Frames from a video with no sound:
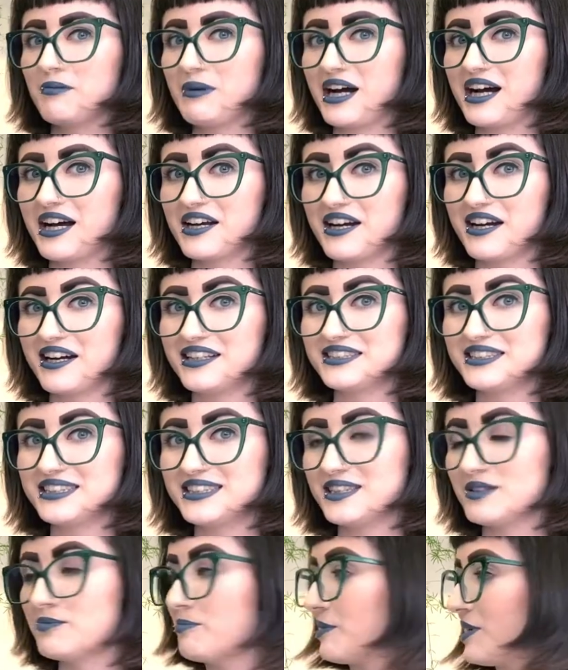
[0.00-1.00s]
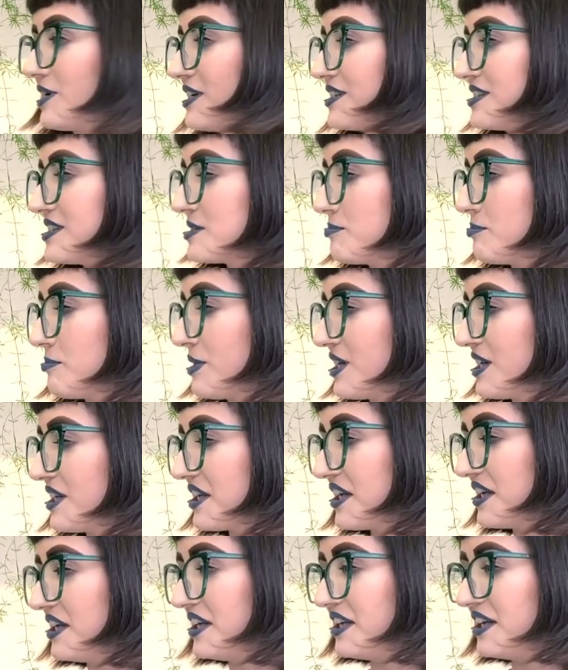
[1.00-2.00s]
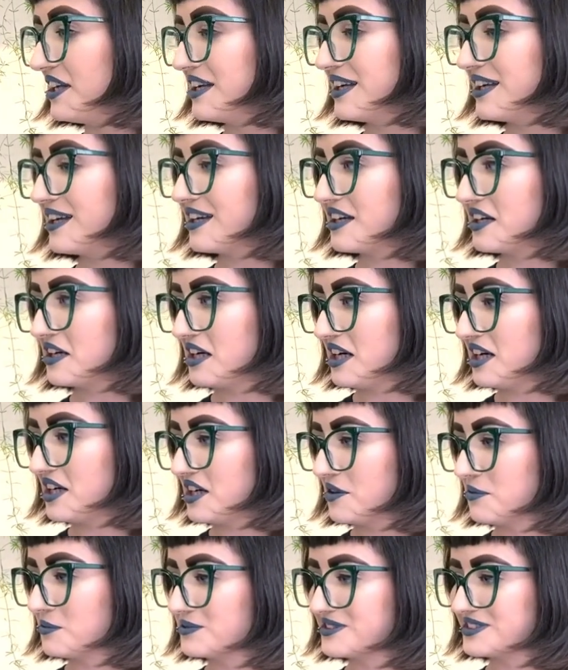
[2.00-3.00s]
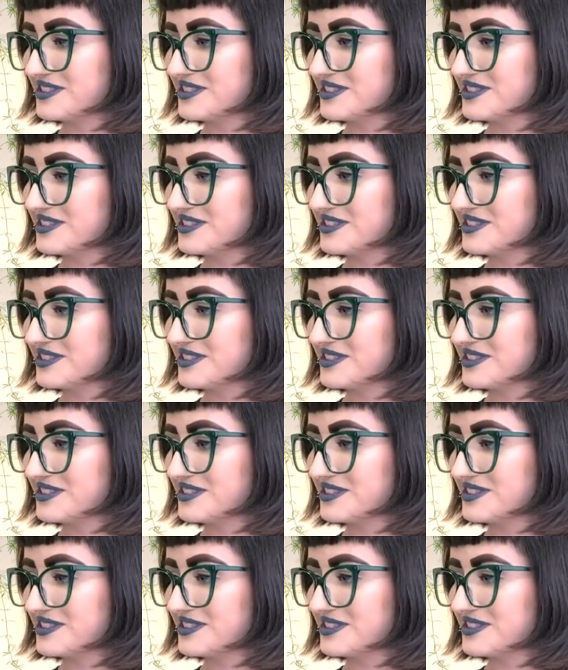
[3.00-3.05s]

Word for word: And I did buy this big. Uh, and I will